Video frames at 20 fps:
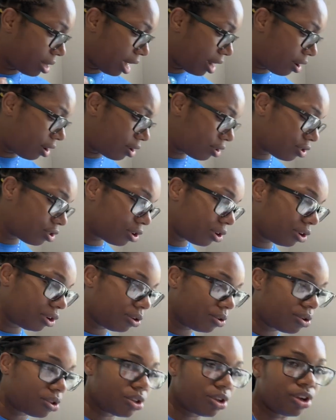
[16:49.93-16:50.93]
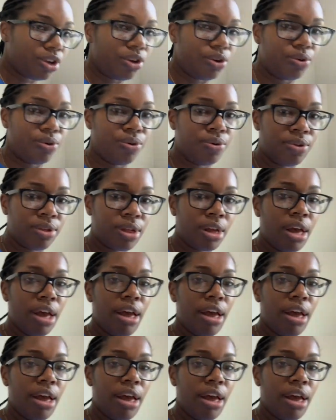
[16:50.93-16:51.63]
I also used to use